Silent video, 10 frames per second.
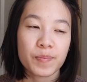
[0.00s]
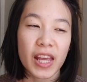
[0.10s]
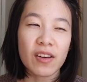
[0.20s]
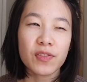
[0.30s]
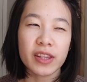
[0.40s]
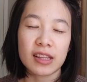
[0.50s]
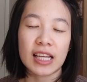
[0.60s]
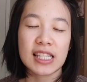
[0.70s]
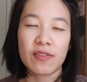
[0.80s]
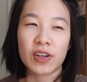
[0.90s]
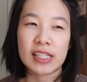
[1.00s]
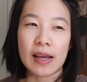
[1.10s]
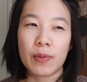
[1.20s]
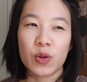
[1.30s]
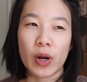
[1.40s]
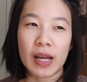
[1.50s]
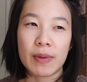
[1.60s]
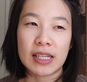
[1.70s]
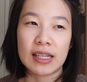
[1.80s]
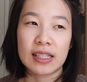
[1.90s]
if let's say for example, the
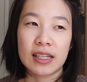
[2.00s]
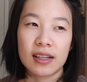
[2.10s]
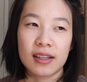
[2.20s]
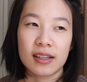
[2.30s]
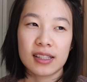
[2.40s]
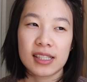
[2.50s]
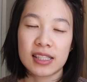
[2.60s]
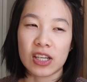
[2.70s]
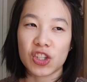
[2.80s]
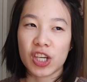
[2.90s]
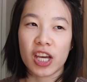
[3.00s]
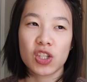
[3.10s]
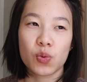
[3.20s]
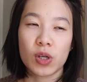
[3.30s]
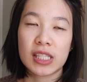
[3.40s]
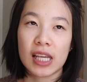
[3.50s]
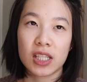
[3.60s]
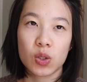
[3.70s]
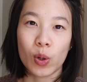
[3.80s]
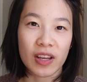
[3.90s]
recommended stitch gauge was
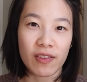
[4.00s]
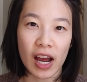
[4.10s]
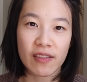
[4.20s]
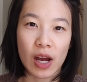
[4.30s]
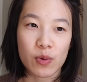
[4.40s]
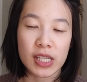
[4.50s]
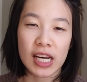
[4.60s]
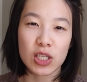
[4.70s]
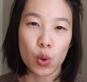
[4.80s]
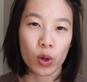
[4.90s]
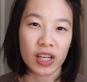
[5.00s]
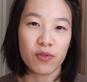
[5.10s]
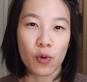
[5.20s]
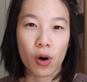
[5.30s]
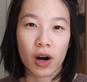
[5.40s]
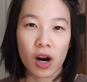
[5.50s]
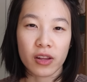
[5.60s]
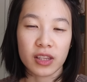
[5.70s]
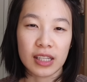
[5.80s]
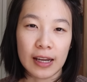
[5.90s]
like 25, I was hitting 24
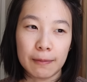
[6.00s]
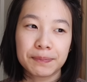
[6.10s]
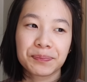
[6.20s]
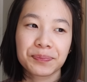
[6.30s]
on the